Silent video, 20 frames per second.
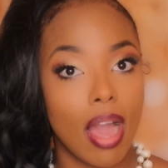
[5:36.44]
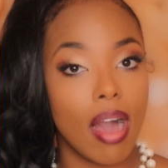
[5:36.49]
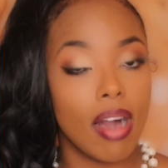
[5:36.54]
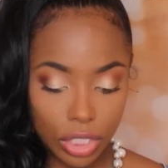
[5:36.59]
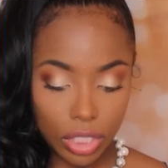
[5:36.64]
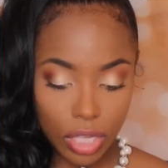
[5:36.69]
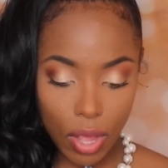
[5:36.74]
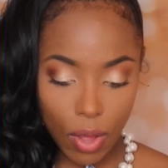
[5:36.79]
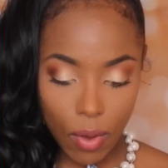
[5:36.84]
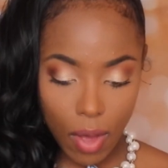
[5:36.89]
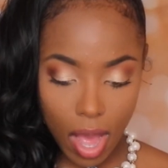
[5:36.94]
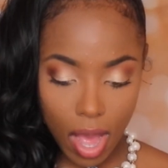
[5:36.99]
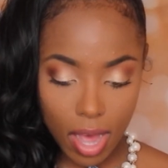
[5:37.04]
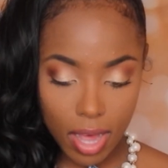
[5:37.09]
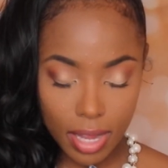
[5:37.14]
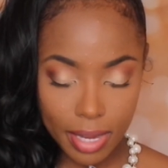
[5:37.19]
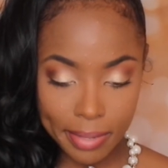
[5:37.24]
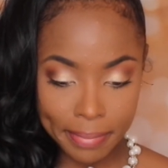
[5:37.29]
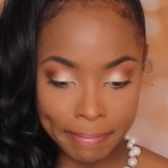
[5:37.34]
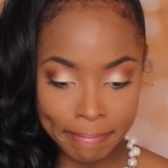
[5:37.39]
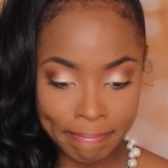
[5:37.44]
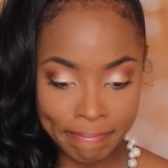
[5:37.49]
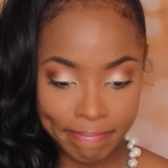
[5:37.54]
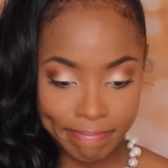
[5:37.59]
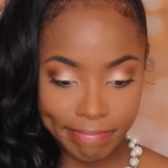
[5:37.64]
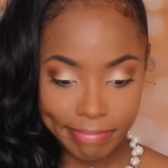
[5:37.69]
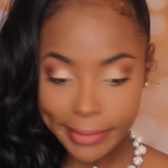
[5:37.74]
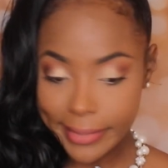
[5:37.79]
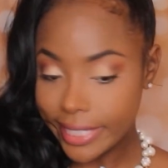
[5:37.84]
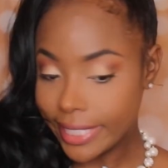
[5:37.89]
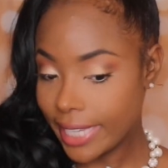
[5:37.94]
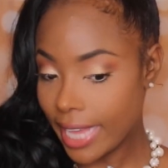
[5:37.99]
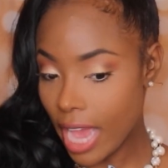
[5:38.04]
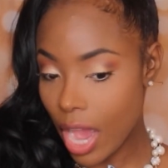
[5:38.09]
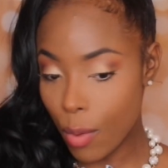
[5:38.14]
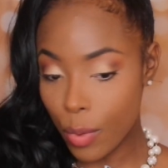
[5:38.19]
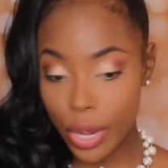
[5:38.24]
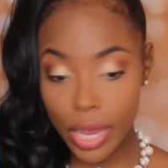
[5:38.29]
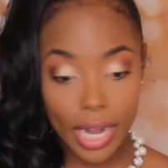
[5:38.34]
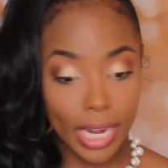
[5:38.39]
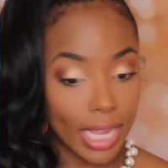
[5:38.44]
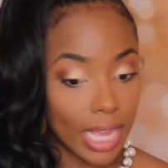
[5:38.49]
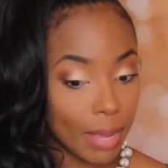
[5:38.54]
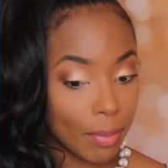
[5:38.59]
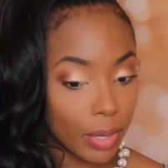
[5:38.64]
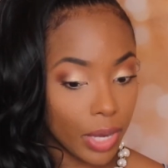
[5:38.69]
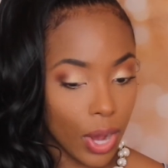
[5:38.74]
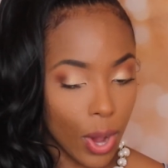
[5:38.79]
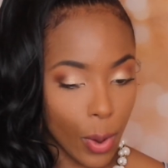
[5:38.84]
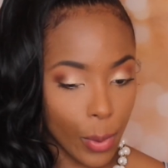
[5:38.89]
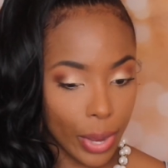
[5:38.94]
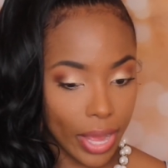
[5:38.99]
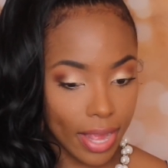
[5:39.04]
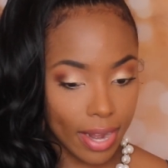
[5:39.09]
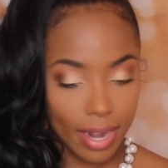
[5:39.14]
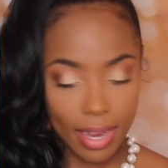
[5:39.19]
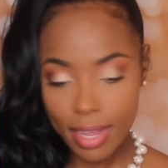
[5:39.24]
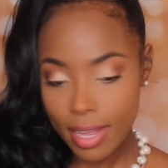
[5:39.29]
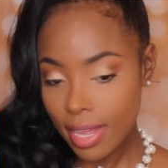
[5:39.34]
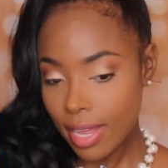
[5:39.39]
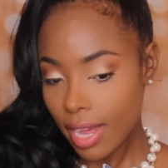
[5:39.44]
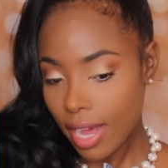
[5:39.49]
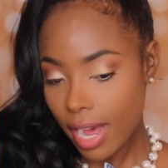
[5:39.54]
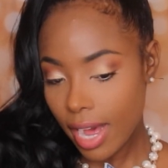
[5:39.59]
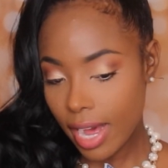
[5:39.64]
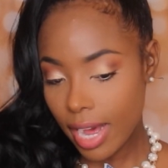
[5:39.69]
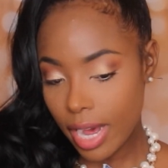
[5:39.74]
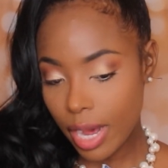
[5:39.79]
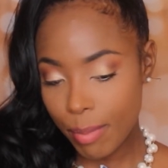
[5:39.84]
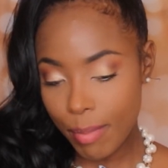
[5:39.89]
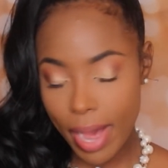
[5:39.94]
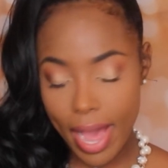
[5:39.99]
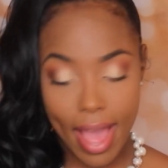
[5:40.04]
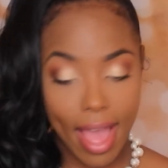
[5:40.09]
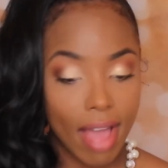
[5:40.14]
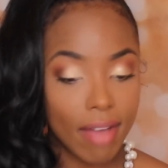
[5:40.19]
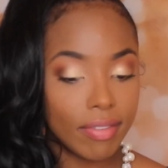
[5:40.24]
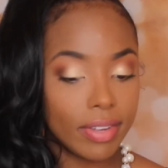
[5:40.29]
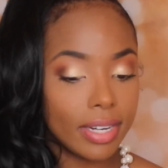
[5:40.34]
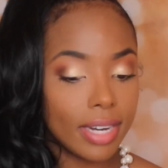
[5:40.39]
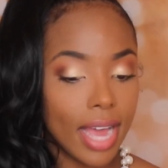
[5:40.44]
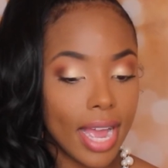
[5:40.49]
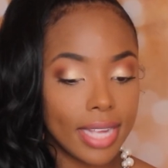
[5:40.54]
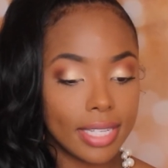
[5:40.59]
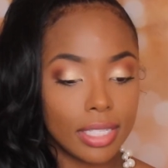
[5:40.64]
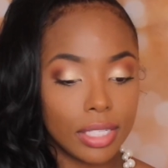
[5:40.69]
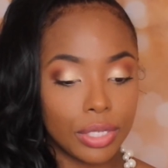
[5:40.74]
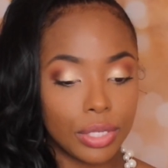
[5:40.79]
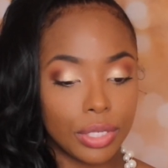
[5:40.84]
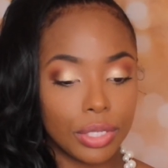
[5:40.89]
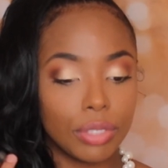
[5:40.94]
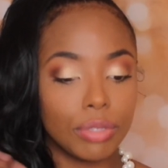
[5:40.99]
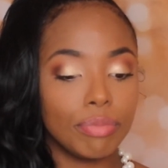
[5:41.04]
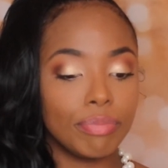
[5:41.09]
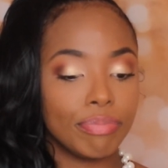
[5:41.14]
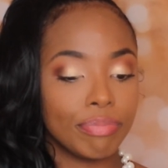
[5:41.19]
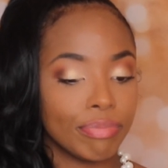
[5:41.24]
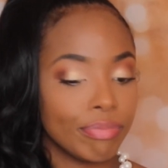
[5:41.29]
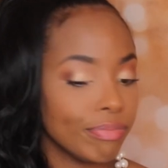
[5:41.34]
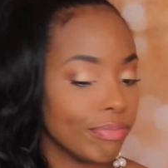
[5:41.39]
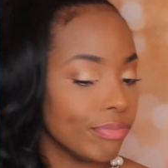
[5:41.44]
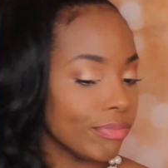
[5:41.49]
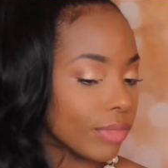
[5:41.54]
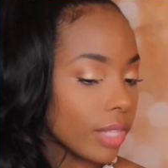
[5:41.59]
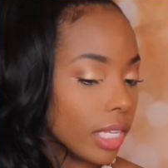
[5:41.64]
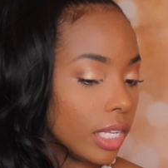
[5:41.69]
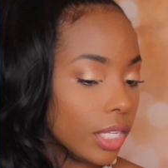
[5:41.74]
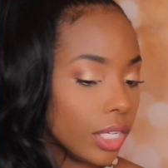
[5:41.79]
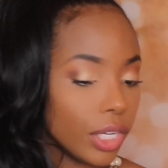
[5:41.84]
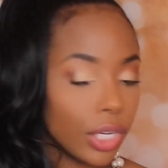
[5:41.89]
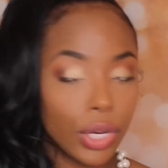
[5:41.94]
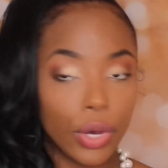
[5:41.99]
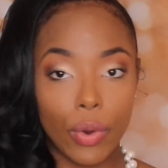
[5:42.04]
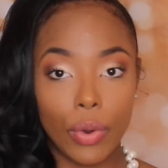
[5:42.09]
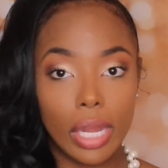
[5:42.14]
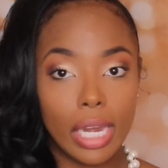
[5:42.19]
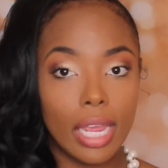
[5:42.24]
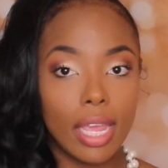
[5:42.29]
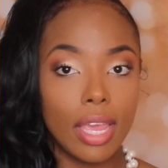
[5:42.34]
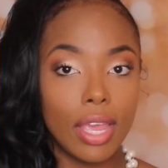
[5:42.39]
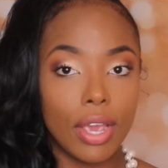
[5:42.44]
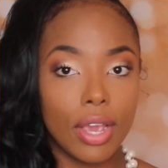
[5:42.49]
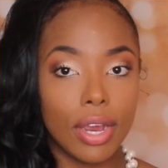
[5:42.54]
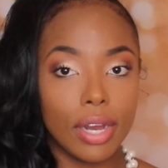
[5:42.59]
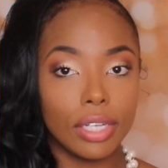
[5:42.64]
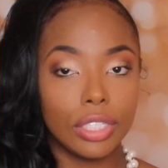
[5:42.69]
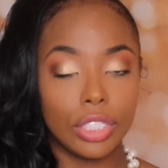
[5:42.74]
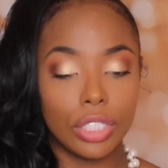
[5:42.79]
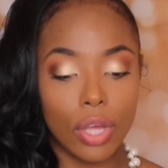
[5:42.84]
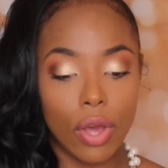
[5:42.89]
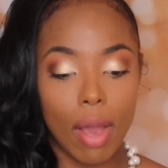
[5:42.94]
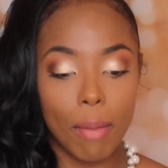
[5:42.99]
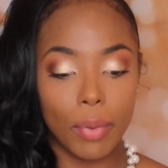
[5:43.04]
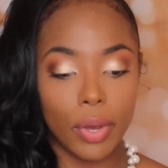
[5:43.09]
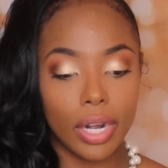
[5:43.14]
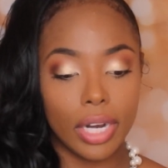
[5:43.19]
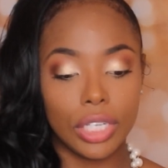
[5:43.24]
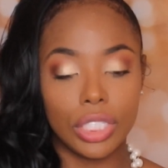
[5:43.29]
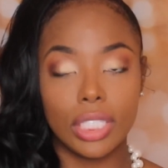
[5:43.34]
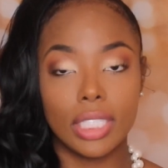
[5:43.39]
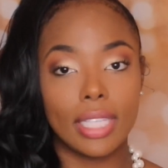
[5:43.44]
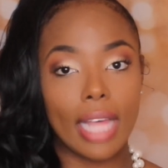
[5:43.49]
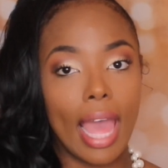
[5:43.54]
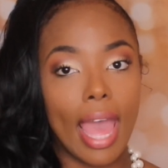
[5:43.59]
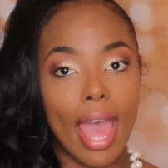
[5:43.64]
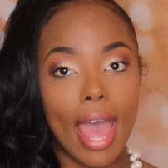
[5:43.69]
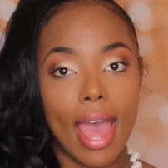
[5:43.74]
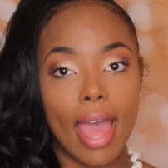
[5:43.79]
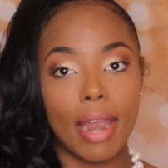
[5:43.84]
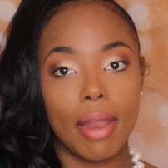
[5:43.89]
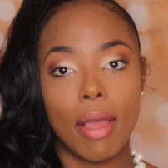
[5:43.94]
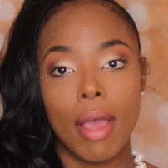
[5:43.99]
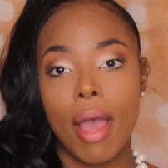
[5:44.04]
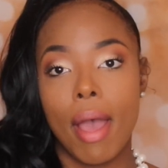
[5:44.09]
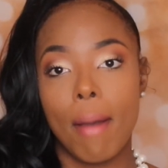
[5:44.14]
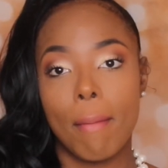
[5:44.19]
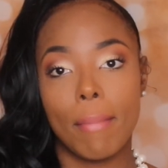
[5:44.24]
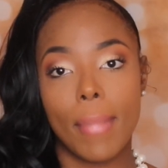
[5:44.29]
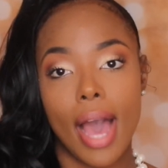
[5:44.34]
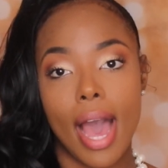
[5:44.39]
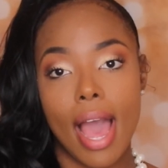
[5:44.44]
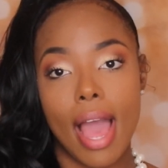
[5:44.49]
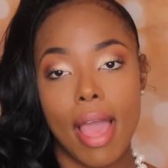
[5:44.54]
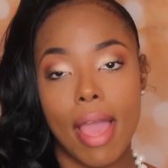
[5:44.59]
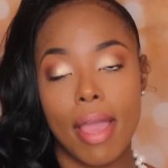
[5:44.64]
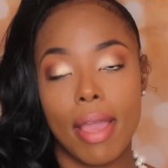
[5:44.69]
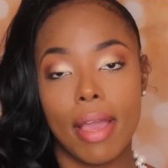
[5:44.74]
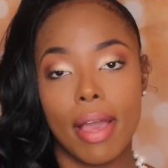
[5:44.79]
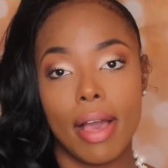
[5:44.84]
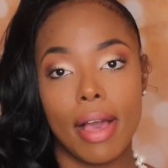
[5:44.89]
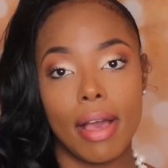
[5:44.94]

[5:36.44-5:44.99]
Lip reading: off. So yeah, we're gonna keep going. I have a nice little look going here, so I'm gonna just add my